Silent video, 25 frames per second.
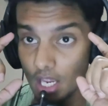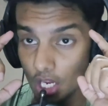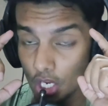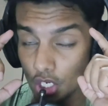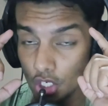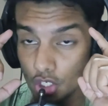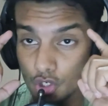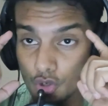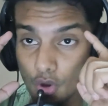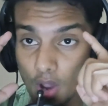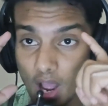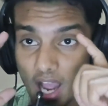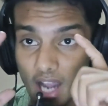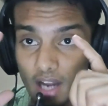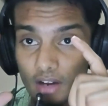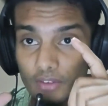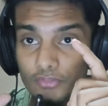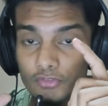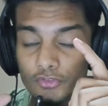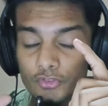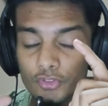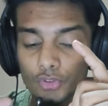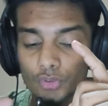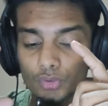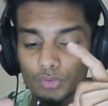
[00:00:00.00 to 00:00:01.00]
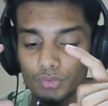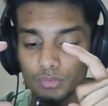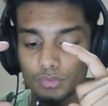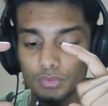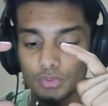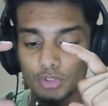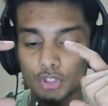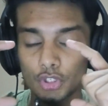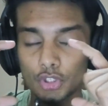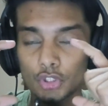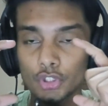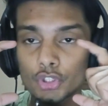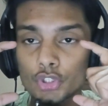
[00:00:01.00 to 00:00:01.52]
You have to
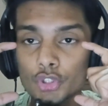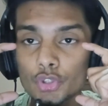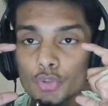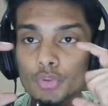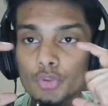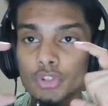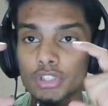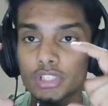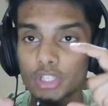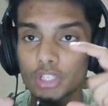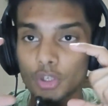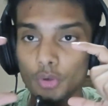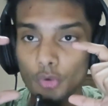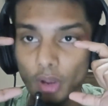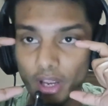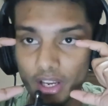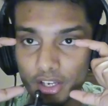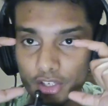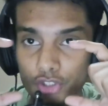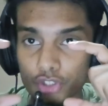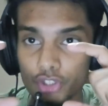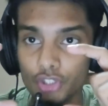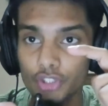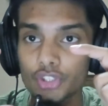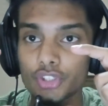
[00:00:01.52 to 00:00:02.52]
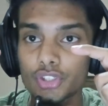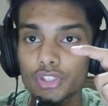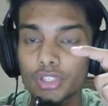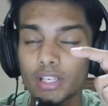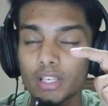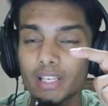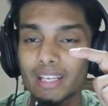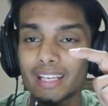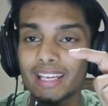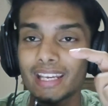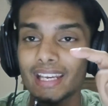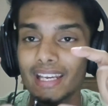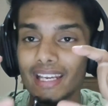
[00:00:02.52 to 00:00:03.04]
choose the questions
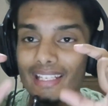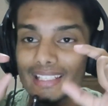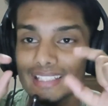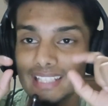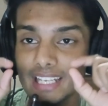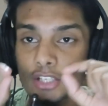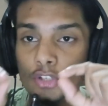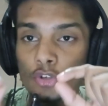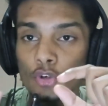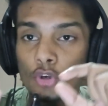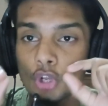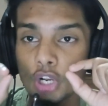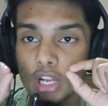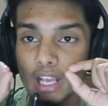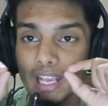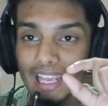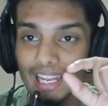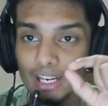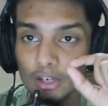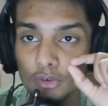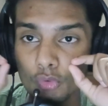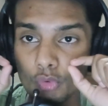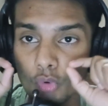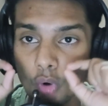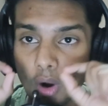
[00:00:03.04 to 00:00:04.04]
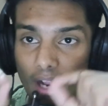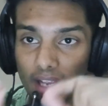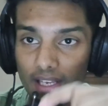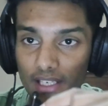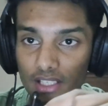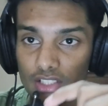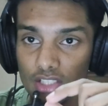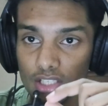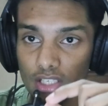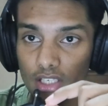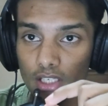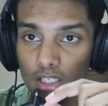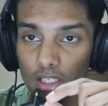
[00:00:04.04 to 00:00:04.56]
that you're gonna get
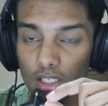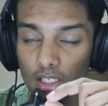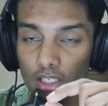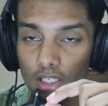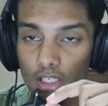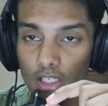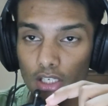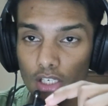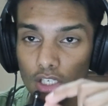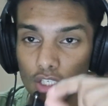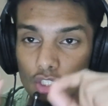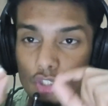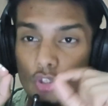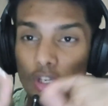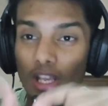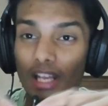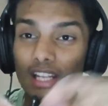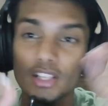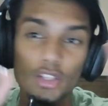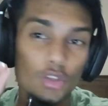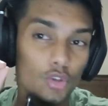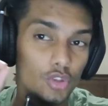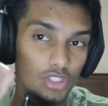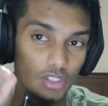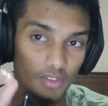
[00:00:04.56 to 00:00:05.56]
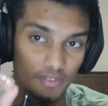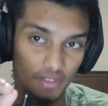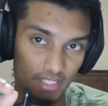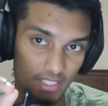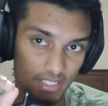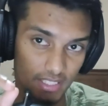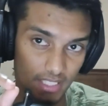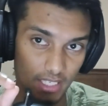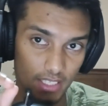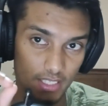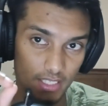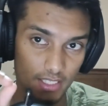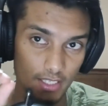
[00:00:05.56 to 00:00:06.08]
right to get those
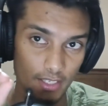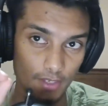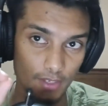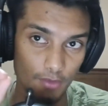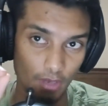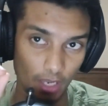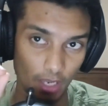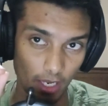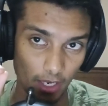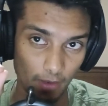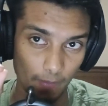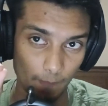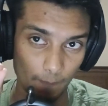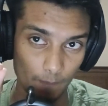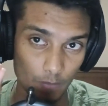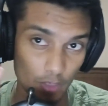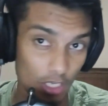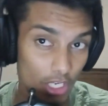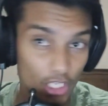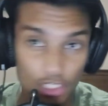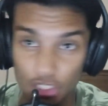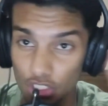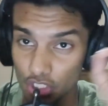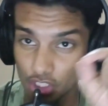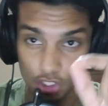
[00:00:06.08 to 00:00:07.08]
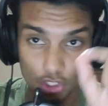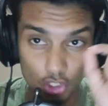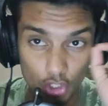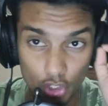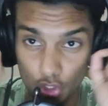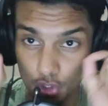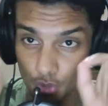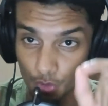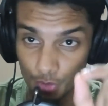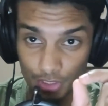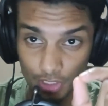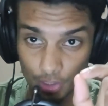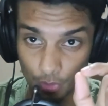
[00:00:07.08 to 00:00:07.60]
76. Okay, just
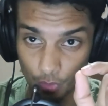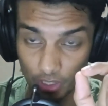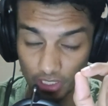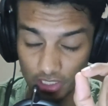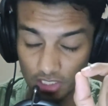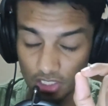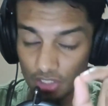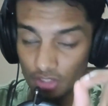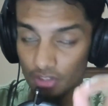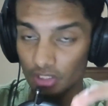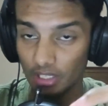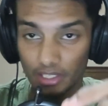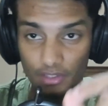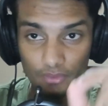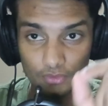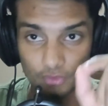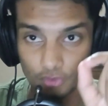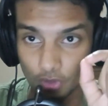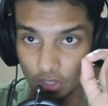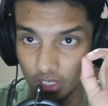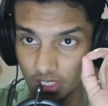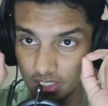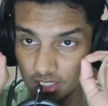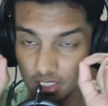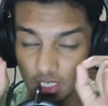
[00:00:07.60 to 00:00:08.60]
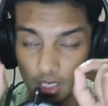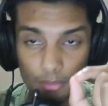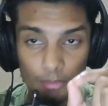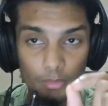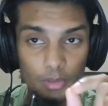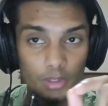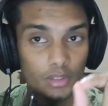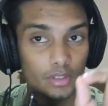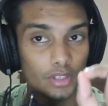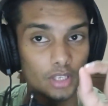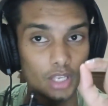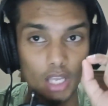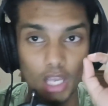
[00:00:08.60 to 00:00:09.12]
choose the questions. Like, for
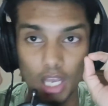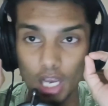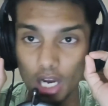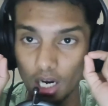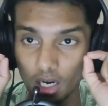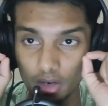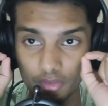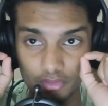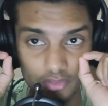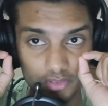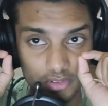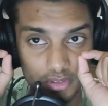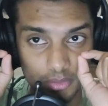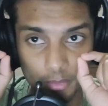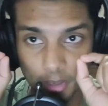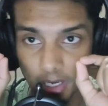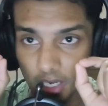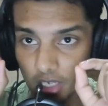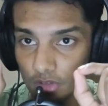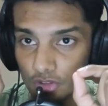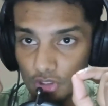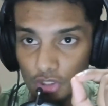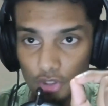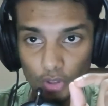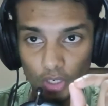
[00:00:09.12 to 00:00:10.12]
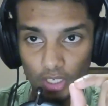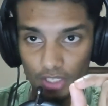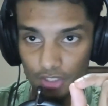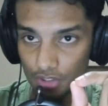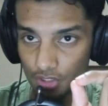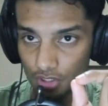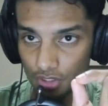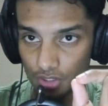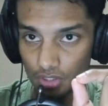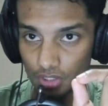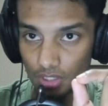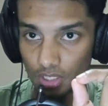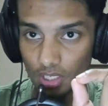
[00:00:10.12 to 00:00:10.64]
example, out of the biology
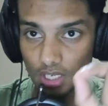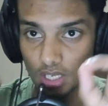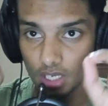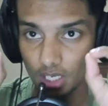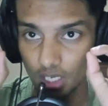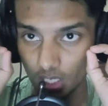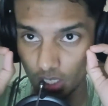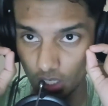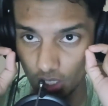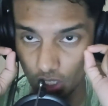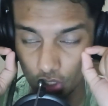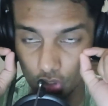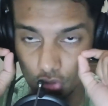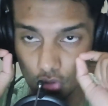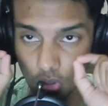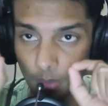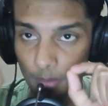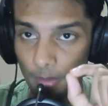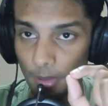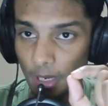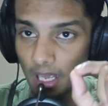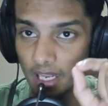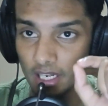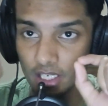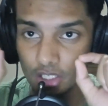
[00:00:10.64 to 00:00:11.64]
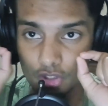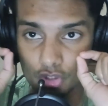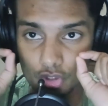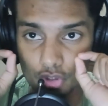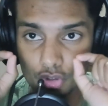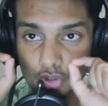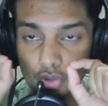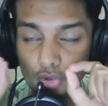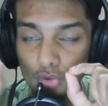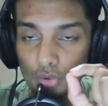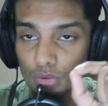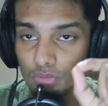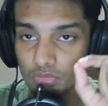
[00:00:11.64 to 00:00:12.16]
questions, you are planning to
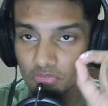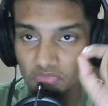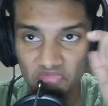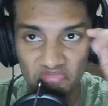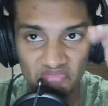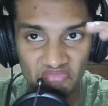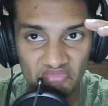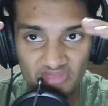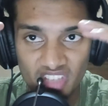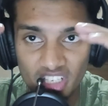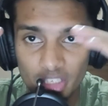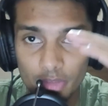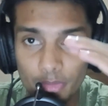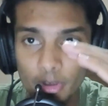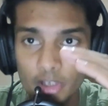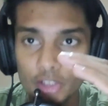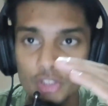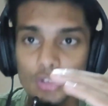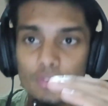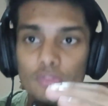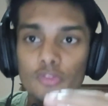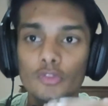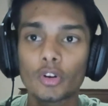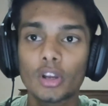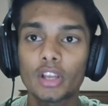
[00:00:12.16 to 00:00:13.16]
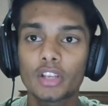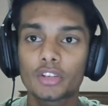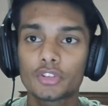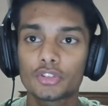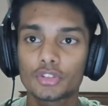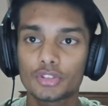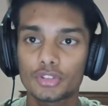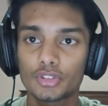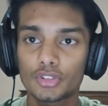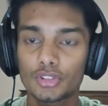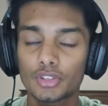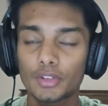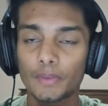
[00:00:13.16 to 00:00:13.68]
do this much of
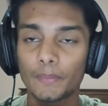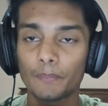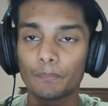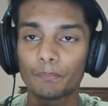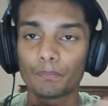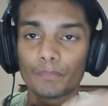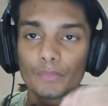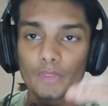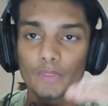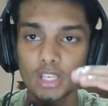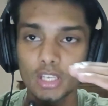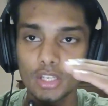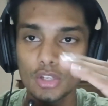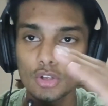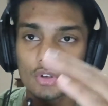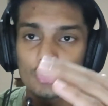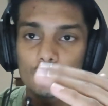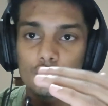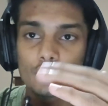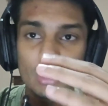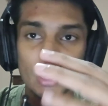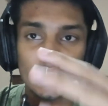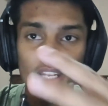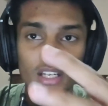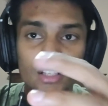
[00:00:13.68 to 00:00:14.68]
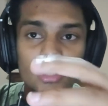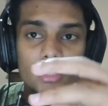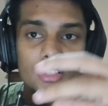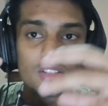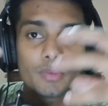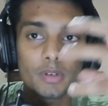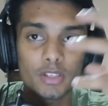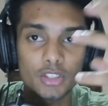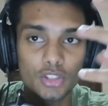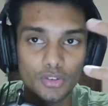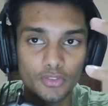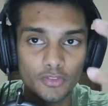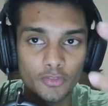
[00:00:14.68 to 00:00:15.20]
questions in order to get this
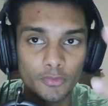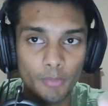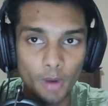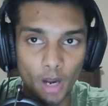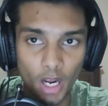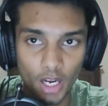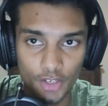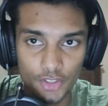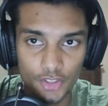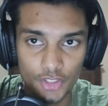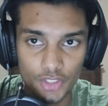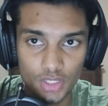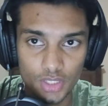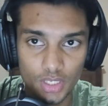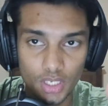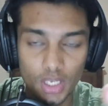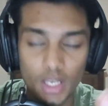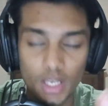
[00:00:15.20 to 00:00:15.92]
much of marks.